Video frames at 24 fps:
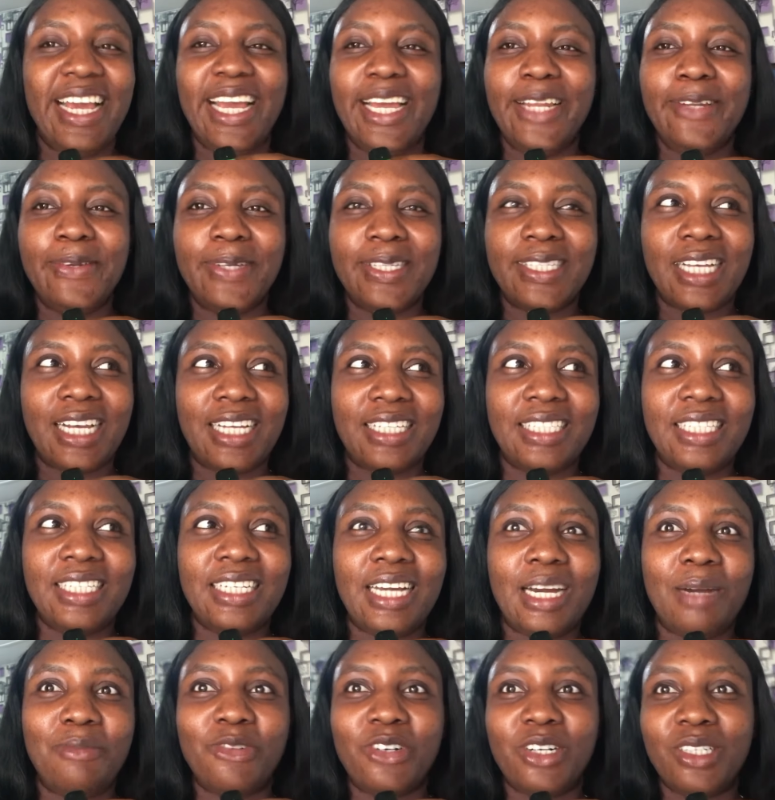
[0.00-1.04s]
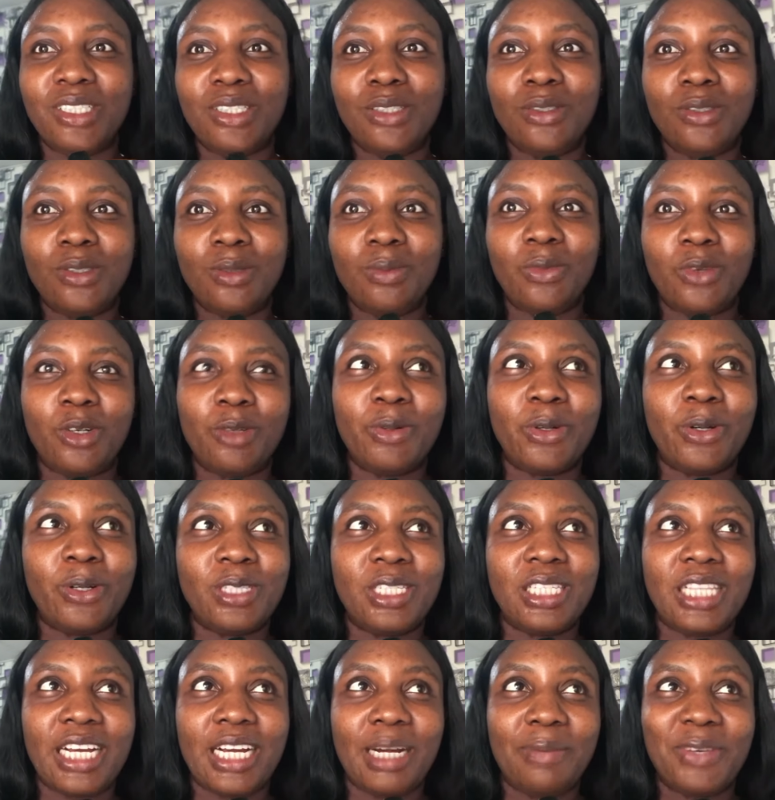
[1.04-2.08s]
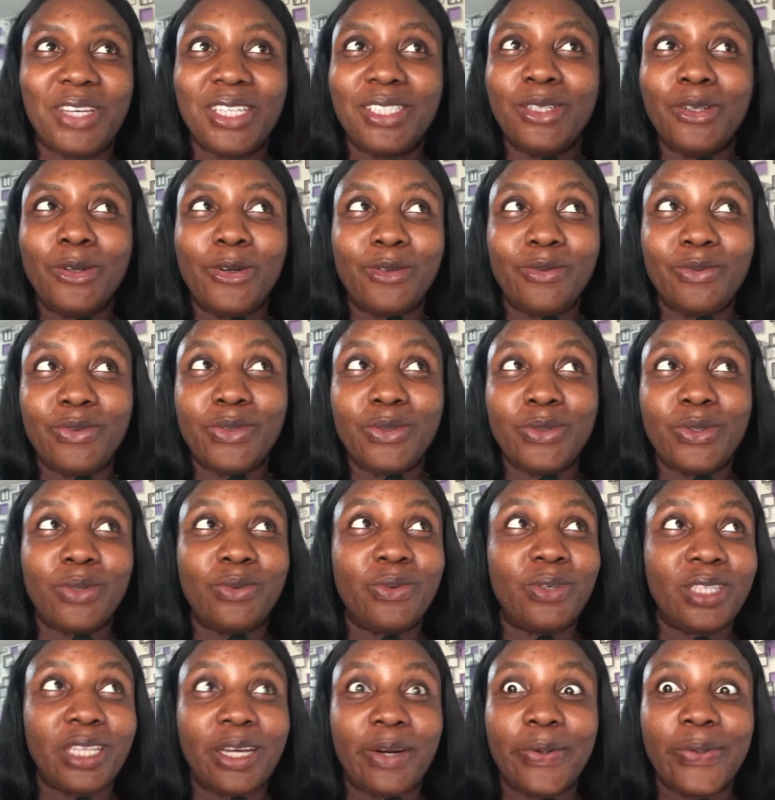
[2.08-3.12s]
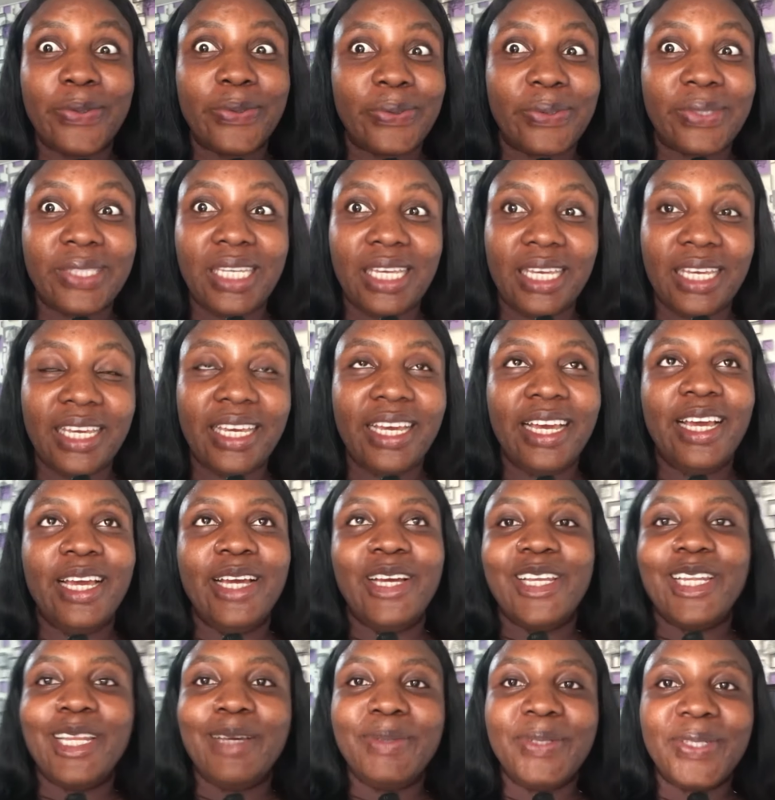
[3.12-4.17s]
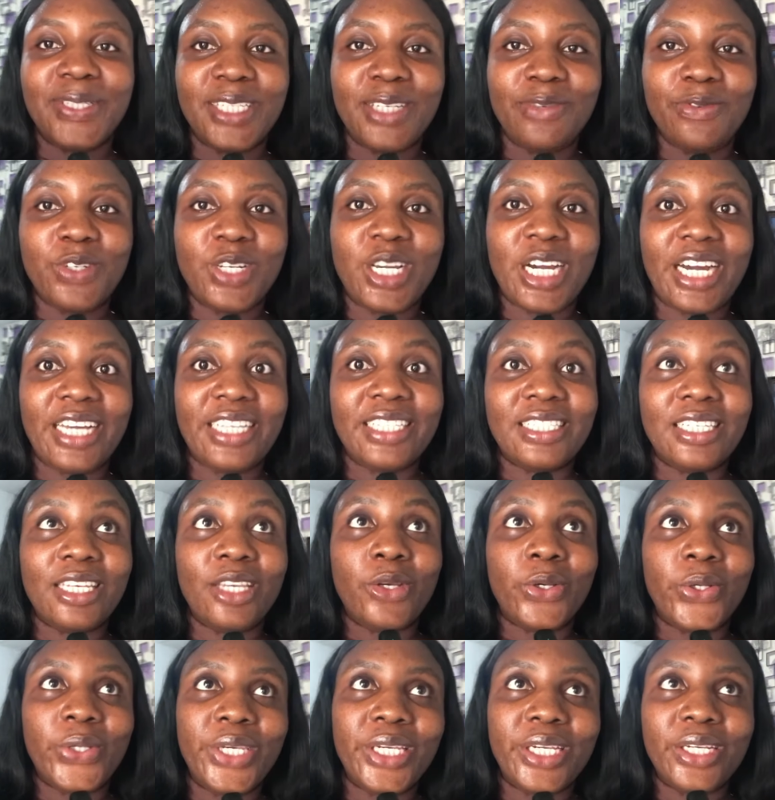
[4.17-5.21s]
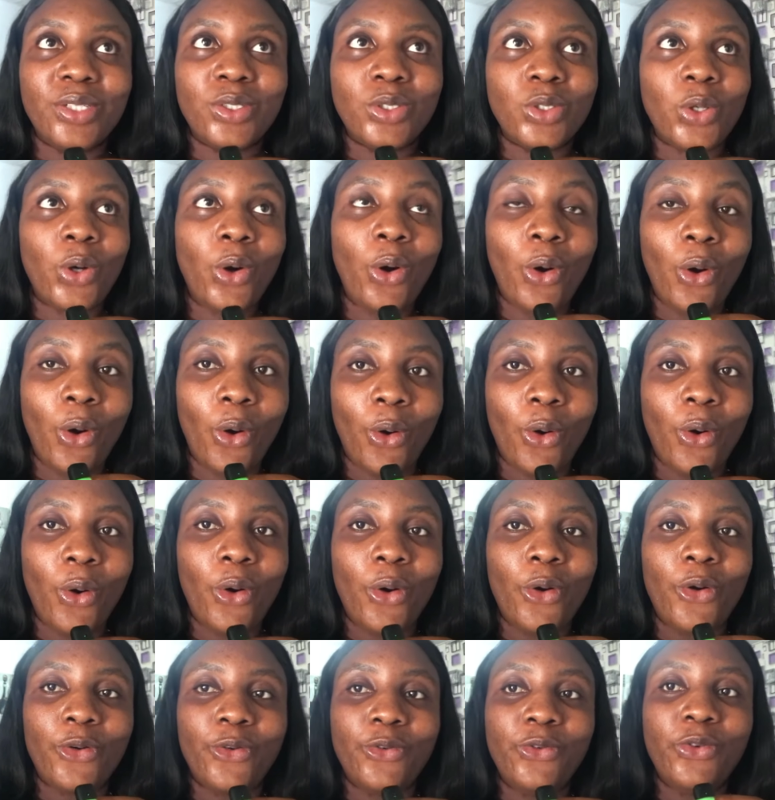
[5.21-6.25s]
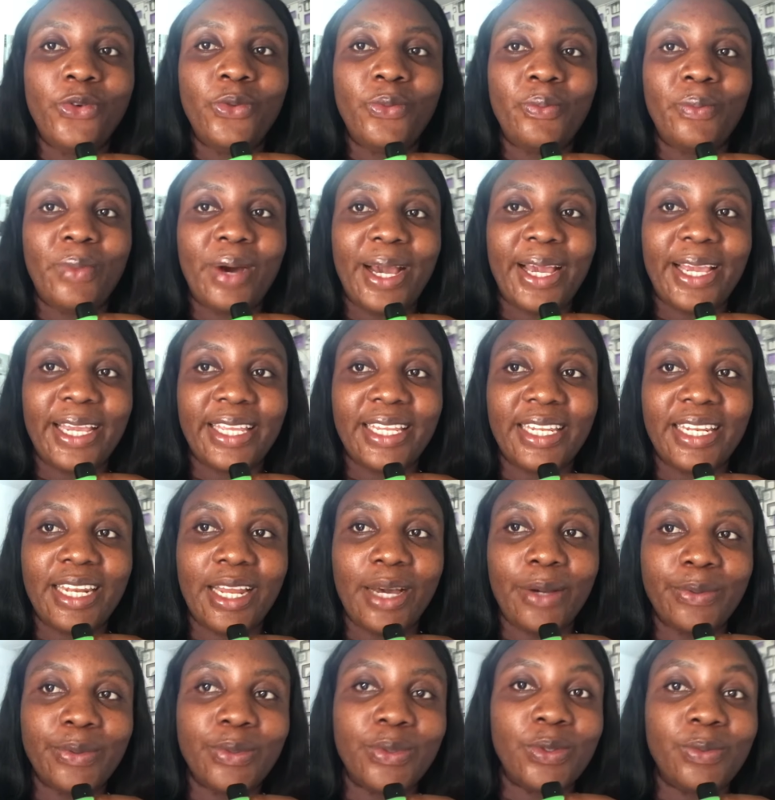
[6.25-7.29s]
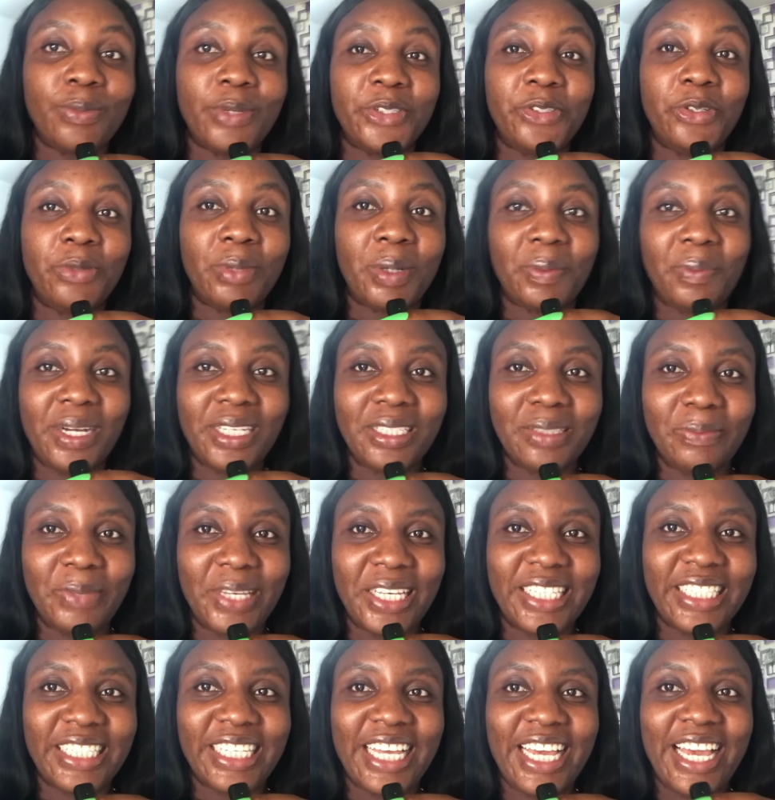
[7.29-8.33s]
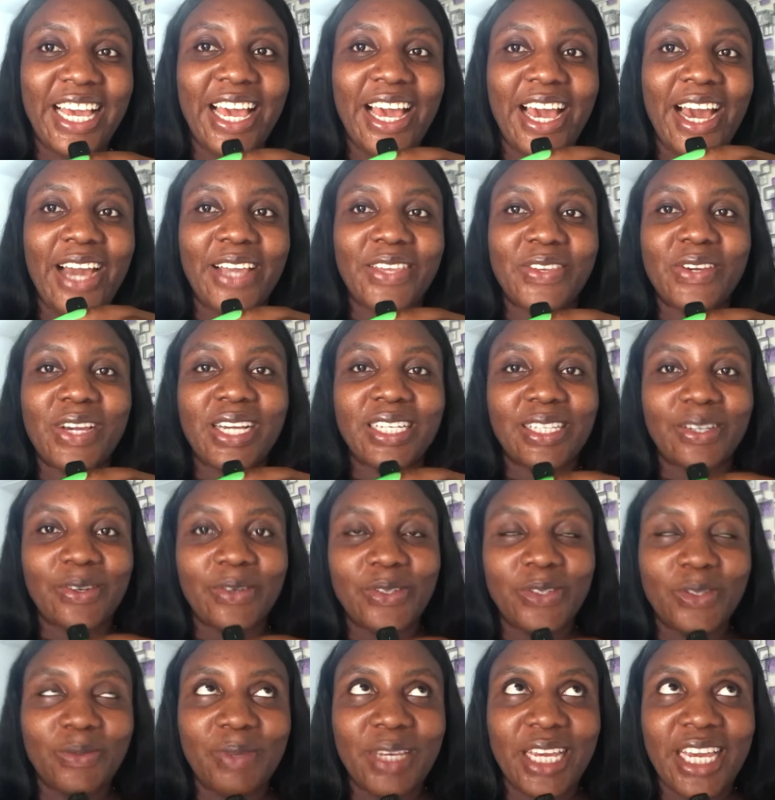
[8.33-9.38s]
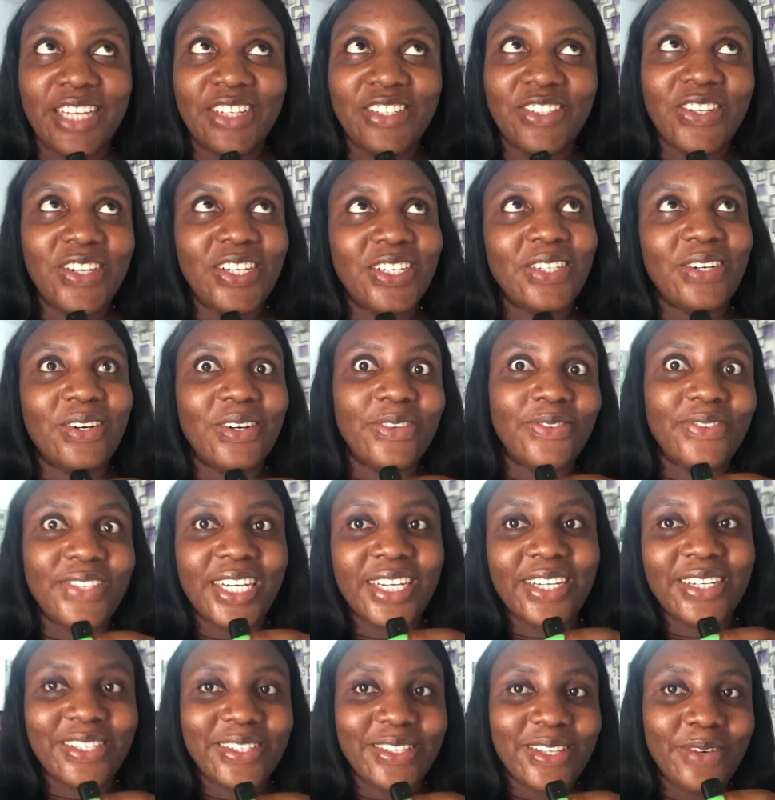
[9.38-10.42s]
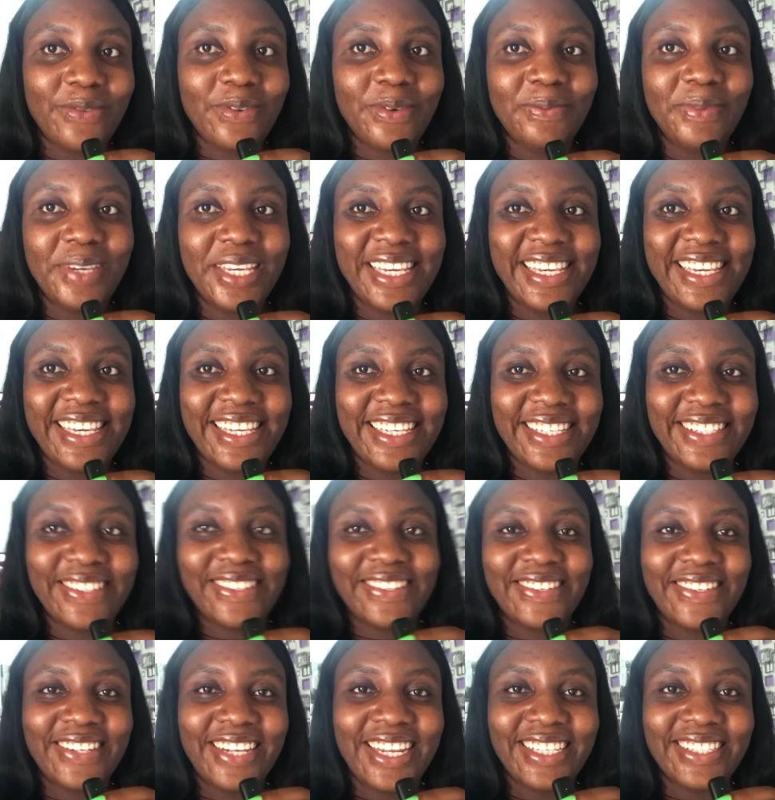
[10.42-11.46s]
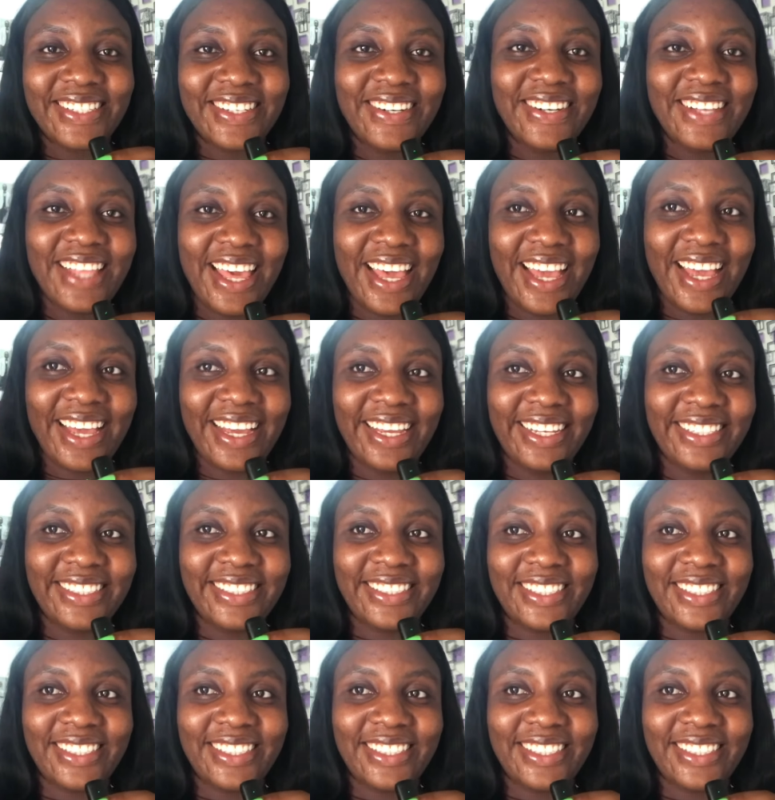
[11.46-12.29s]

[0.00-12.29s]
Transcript: Anyways, I think I'm ranting too much because like I'm getting confused of what I want to say. Let me just give you guys a quick tour of my now two bedroom apartment and you guys are going to be enjoying all of that good stuff with me. So let's go there.